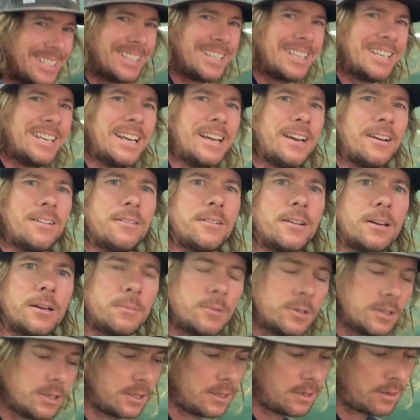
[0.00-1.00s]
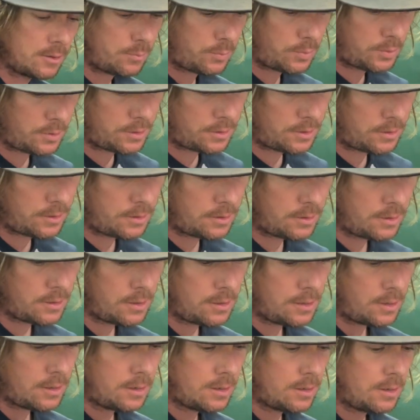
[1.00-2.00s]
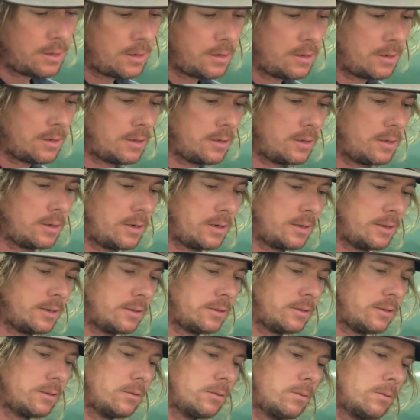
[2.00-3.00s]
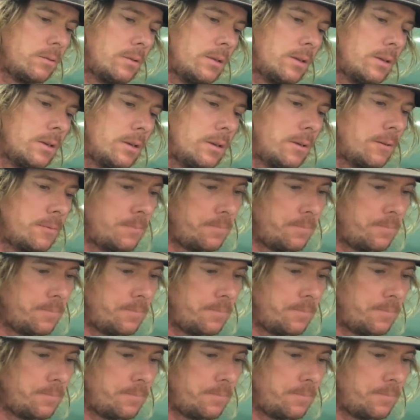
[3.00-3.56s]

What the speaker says: down, I'm just gonna put a nice little